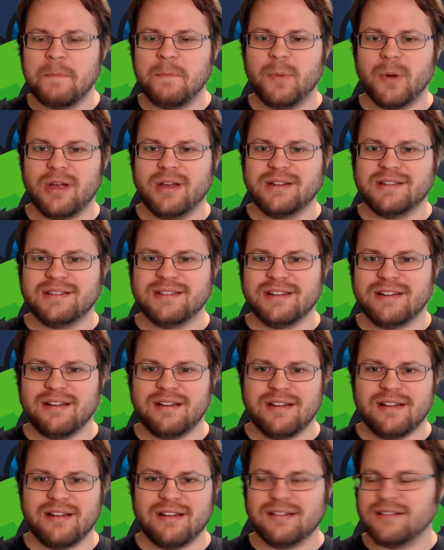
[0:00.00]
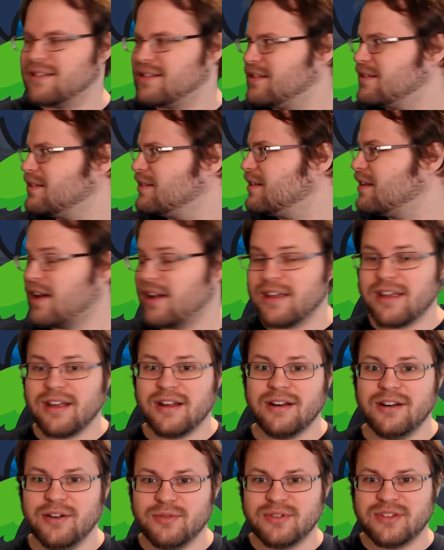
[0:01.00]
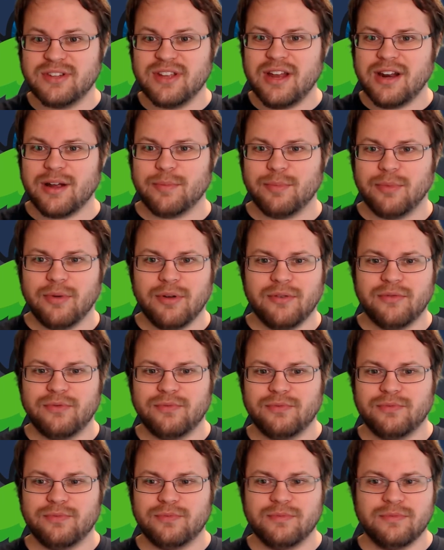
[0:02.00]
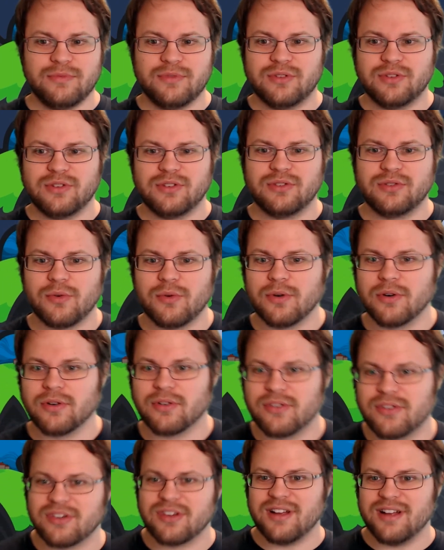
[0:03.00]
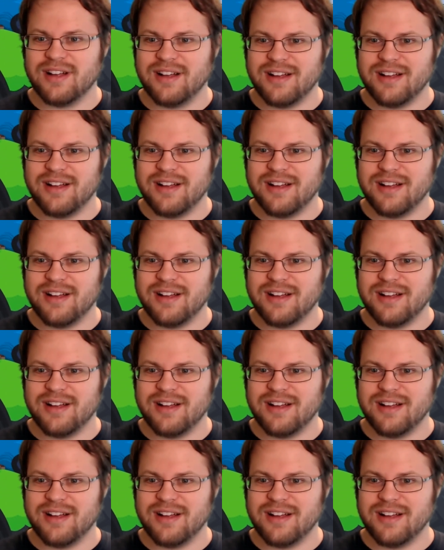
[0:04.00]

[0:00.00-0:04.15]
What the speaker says: But I got a new setup of sorts